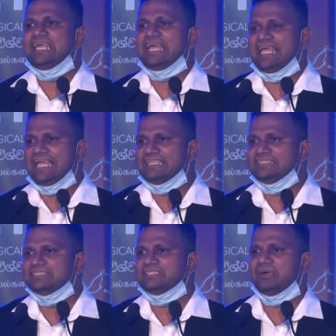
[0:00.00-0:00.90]

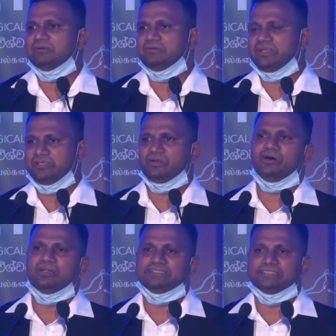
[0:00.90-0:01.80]
and our very
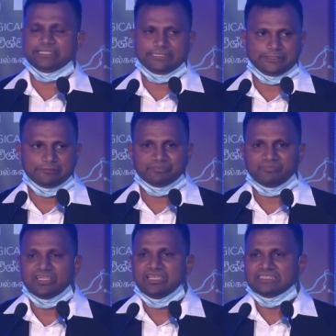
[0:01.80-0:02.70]
own um,
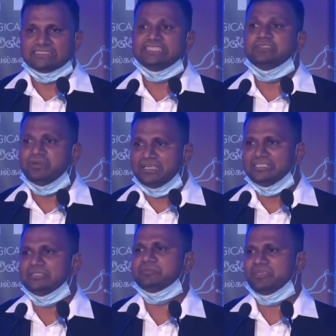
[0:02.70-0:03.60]
seed
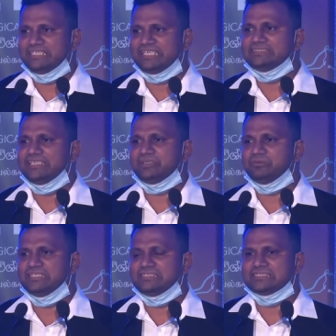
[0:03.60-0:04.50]
funding project that
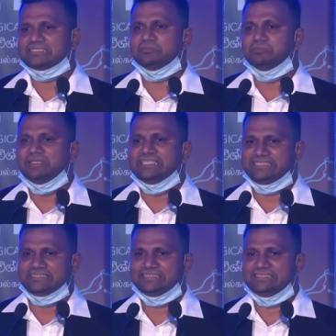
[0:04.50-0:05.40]
we just
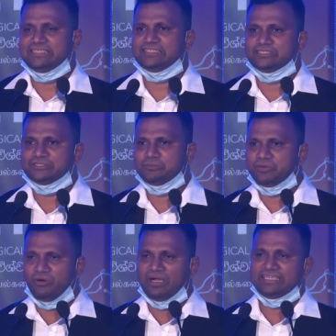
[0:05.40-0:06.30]
completed that is to
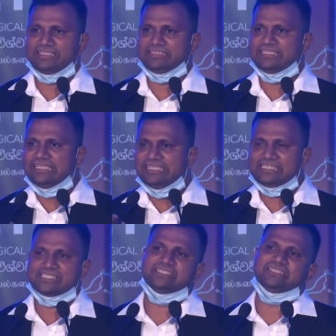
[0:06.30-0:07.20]
provide the
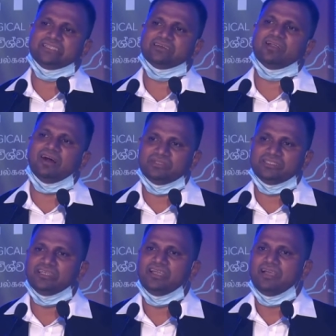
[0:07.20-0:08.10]
initial
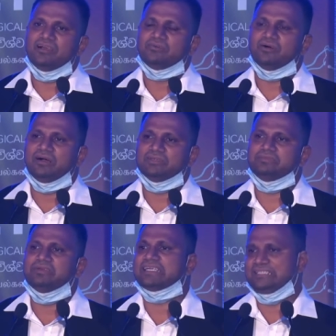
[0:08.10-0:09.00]
ground for our
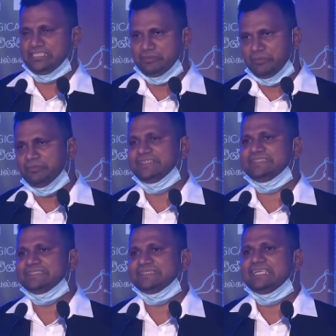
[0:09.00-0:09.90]
faculty members
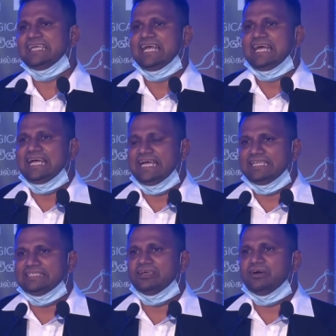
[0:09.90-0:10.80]

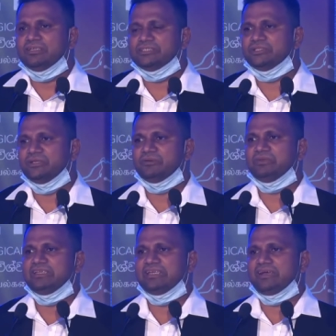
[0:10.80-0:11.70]
and also,
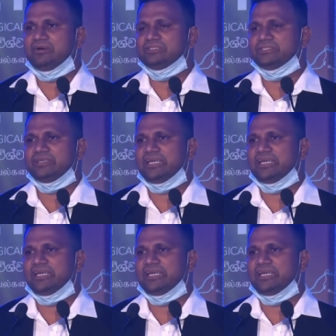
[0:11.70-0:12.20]
we also,